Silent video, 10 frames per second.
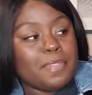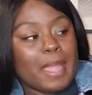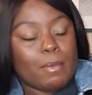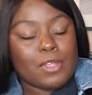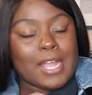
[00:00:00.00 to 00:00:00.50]

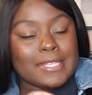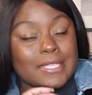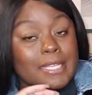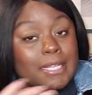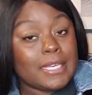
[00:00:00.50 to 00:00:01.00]
That way you guys
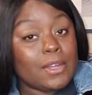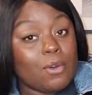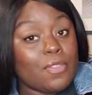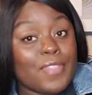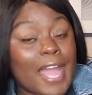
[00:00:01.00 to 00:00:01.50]
can click
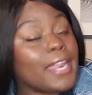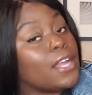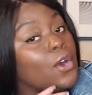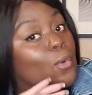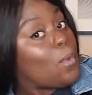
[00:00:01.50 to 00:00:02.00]
on that
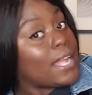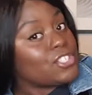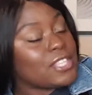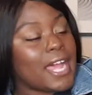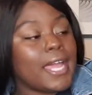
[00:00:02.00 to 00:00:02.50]
and go
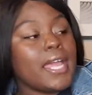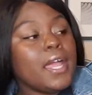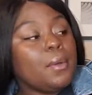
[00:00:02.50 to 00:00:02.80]
watch that.